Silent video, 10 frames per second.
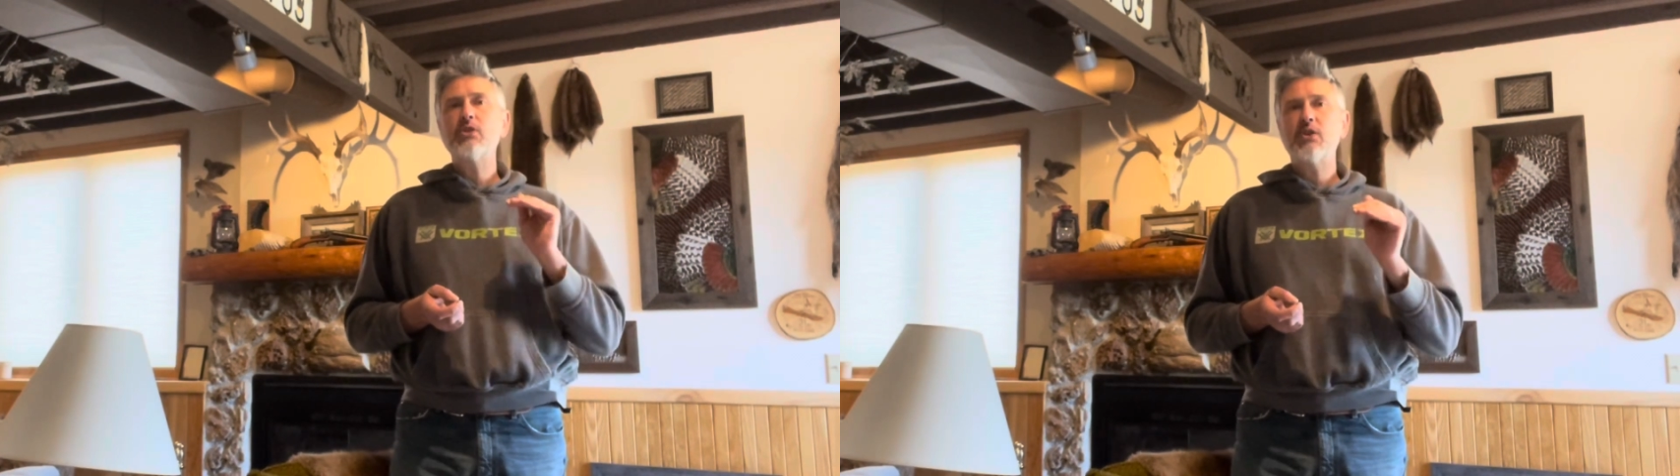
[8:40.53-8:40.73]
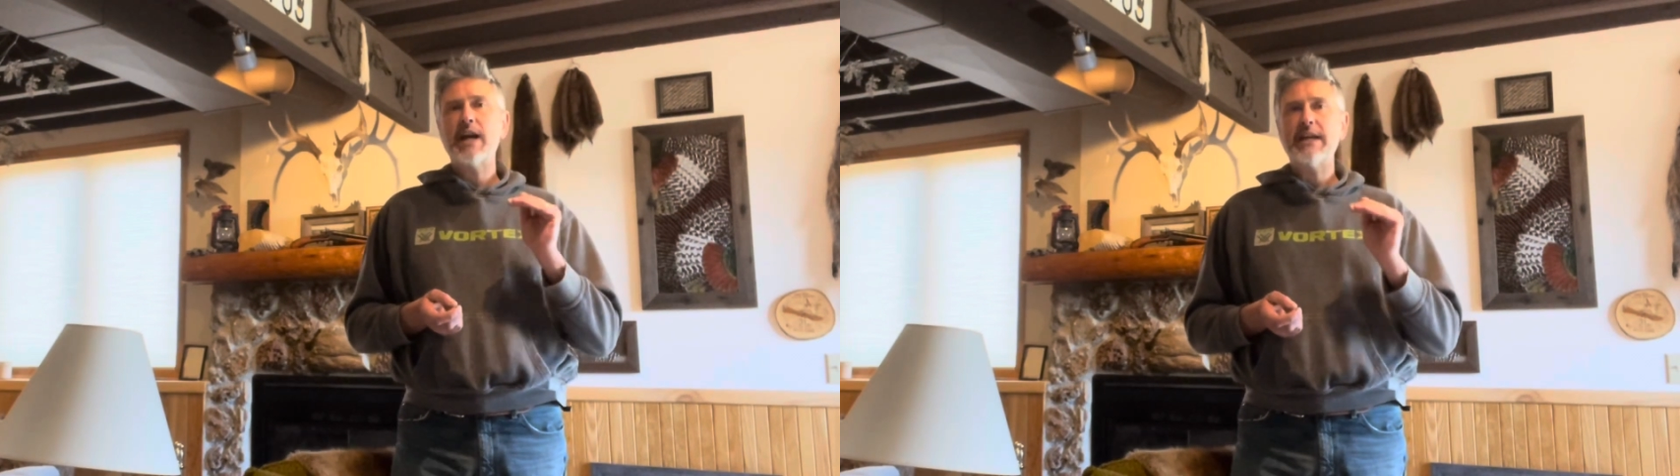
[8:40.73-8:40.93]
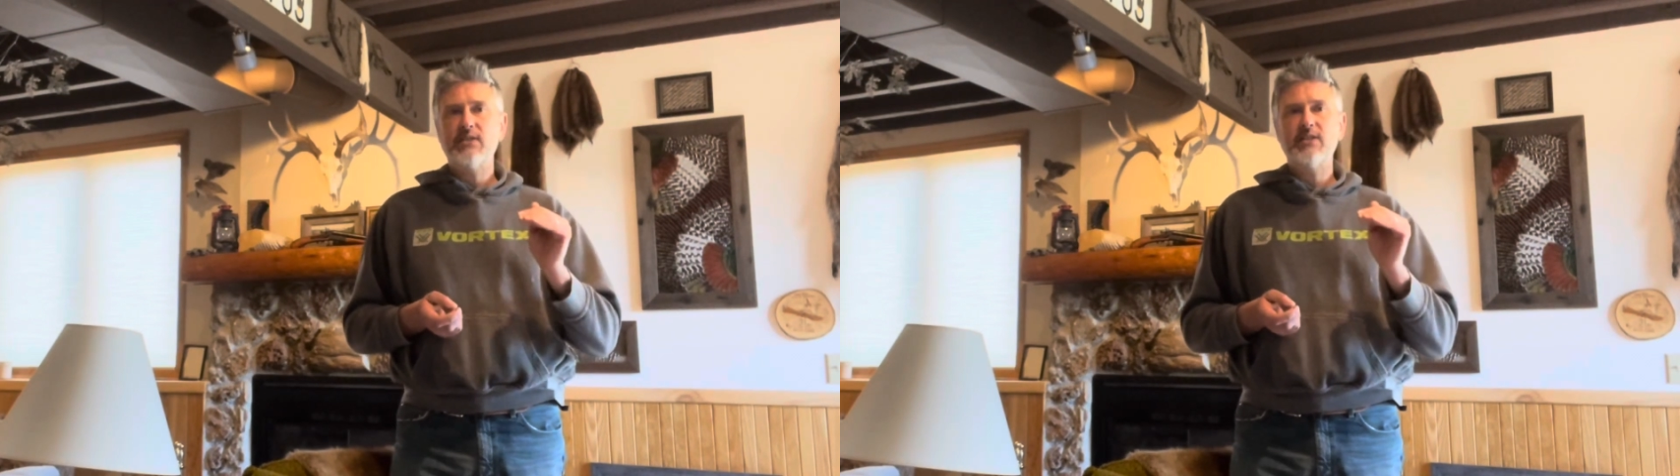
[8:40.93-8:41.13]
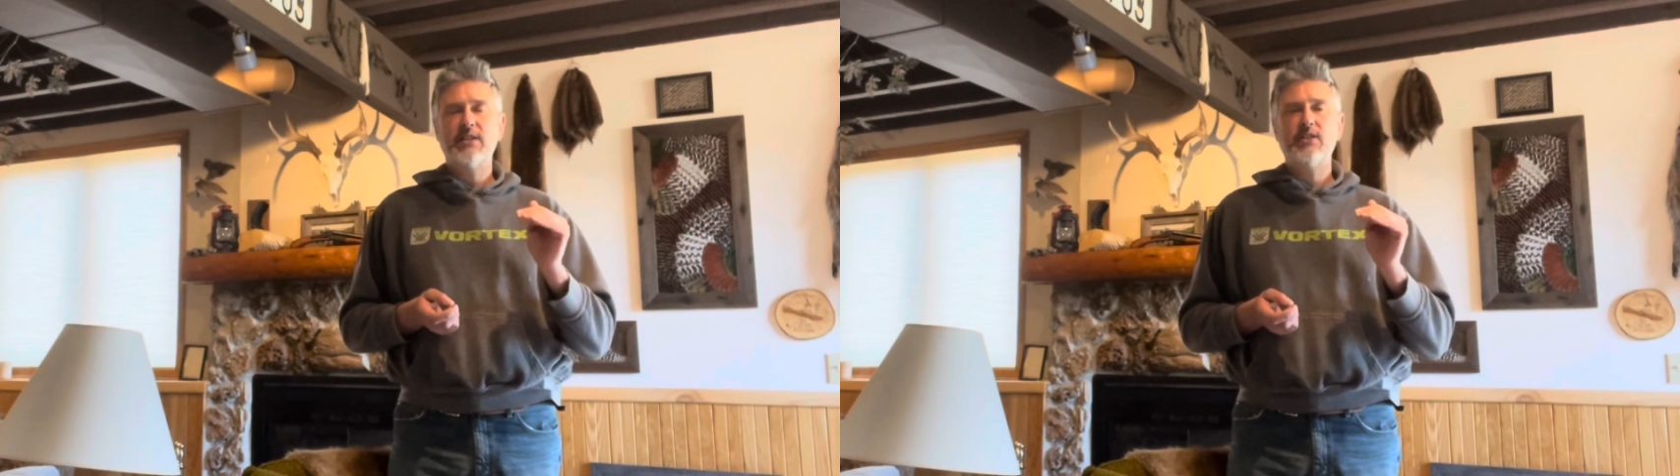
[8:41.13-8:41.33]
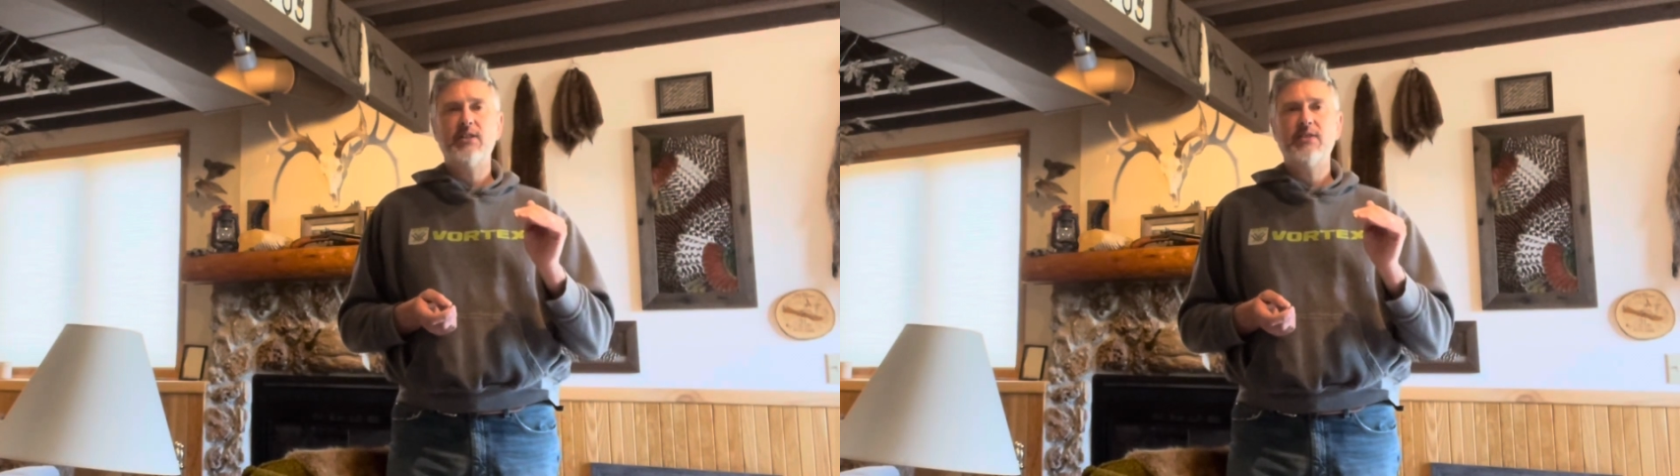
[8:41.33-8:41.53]

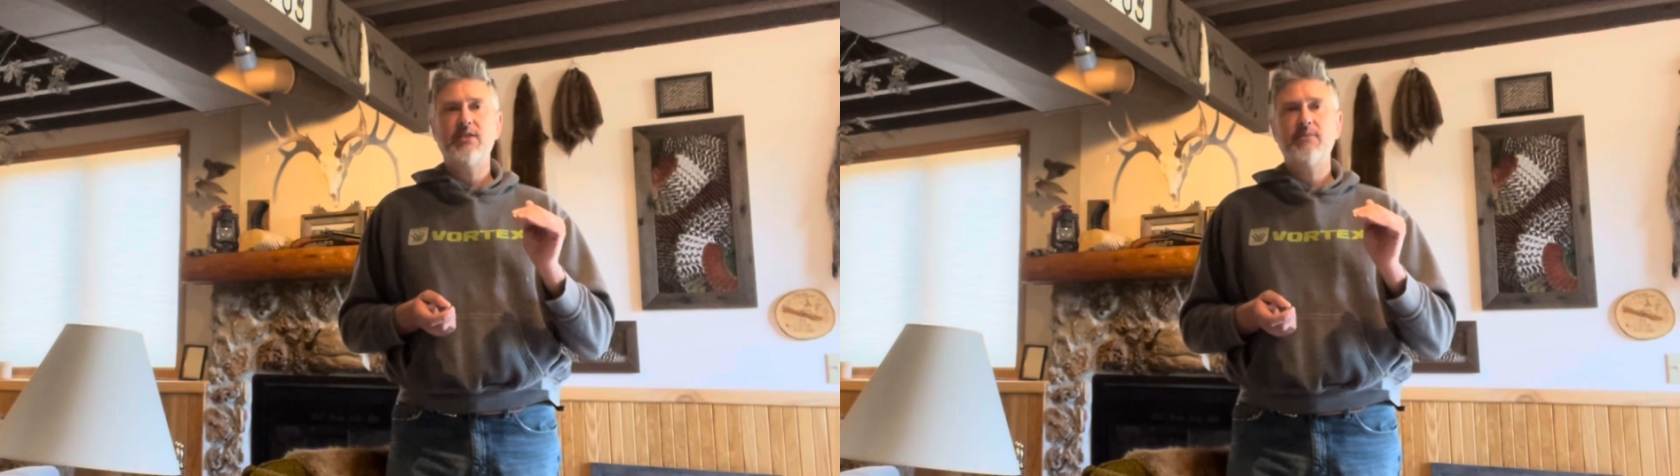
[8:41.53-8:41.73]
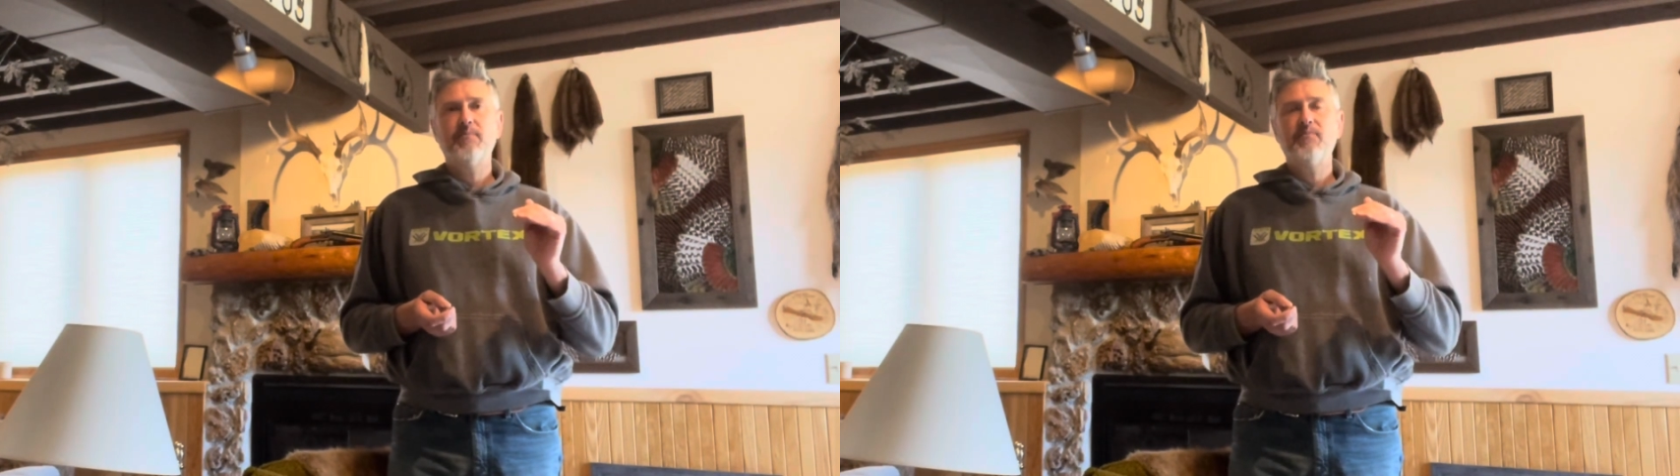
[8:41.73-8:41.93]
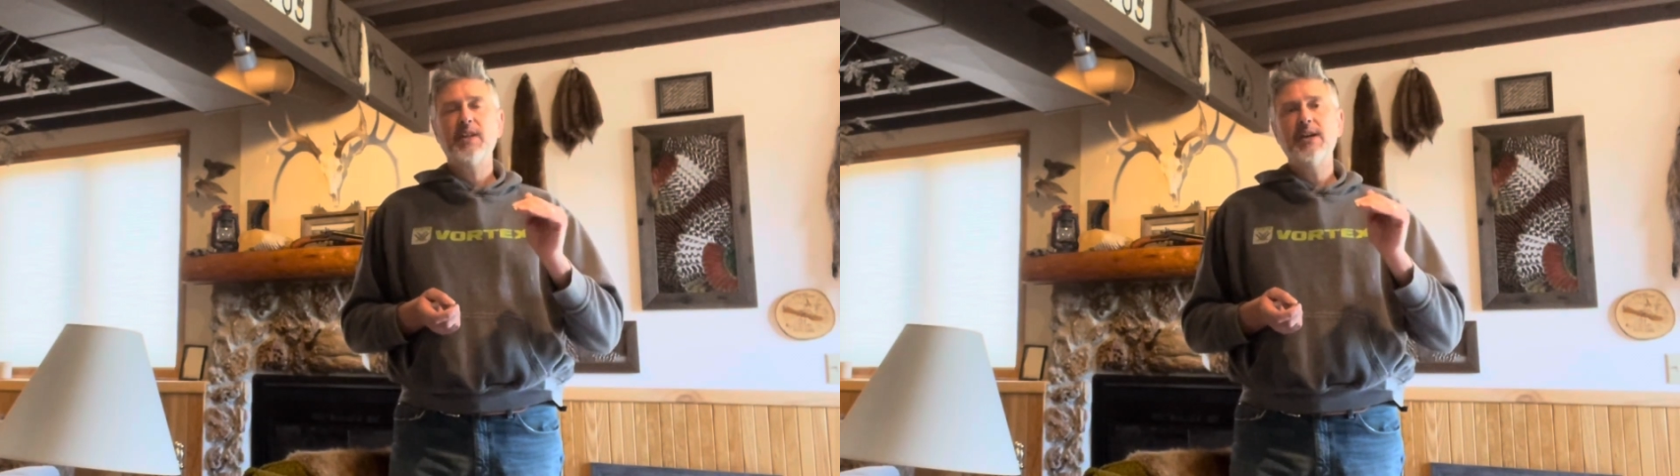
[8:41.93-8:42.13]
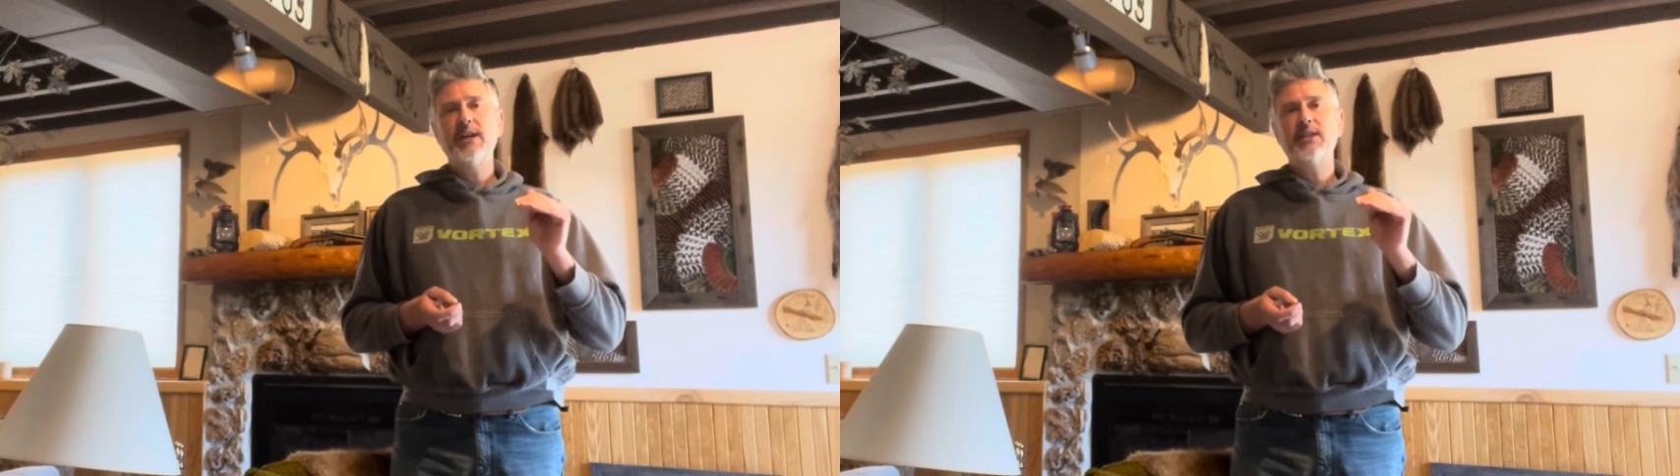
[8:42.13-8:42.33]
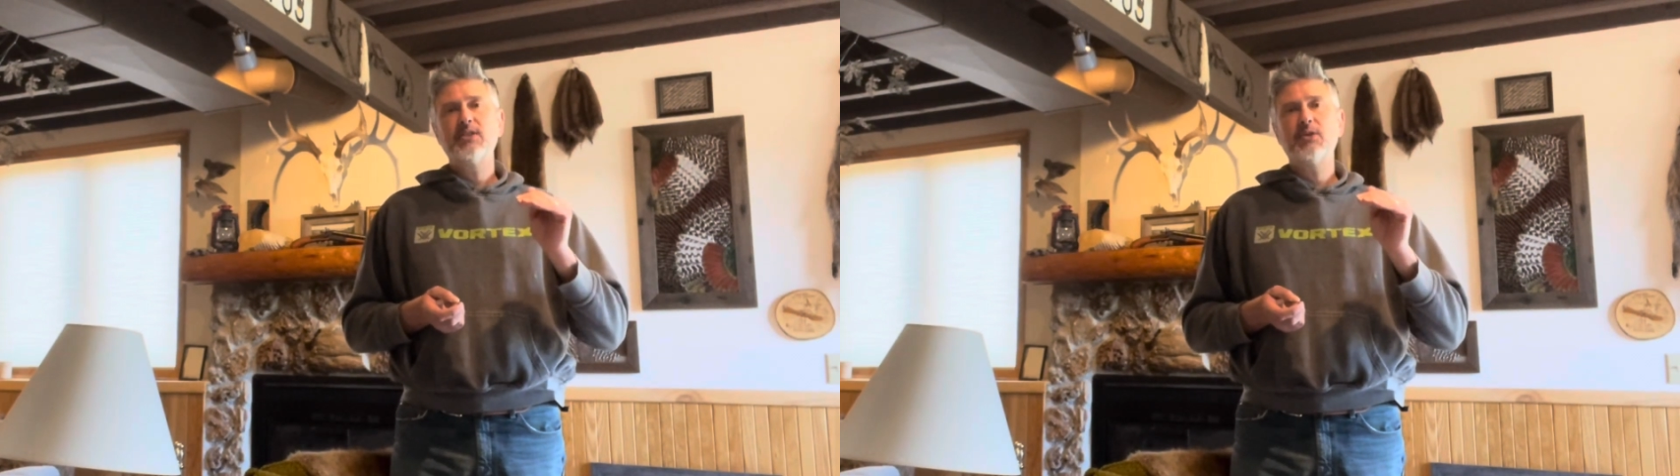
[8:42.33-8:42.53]
transitions.
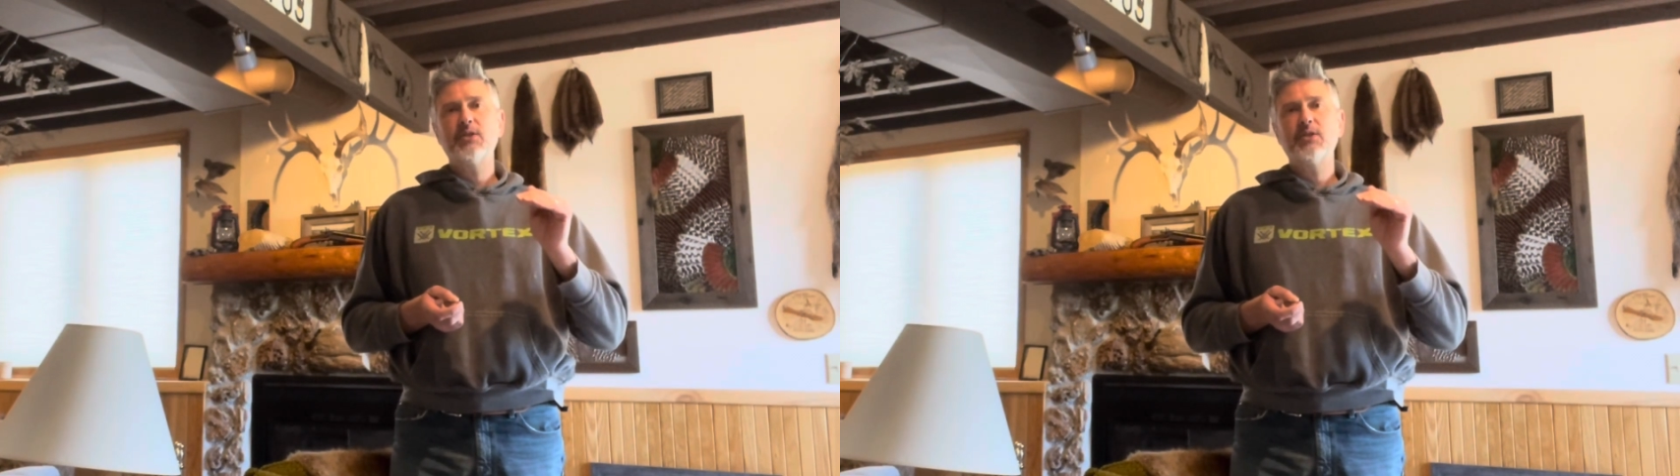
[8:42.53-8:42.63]
So